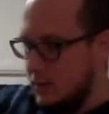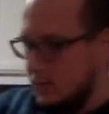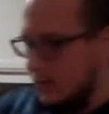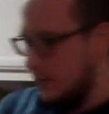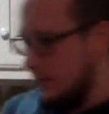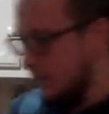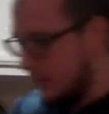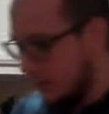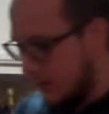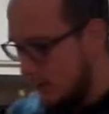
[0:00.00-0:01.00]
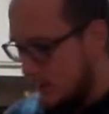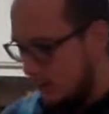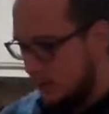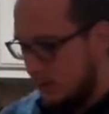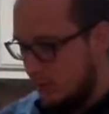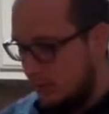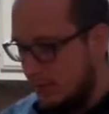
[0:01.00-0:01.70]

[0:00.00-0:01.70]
alright, so we're going to put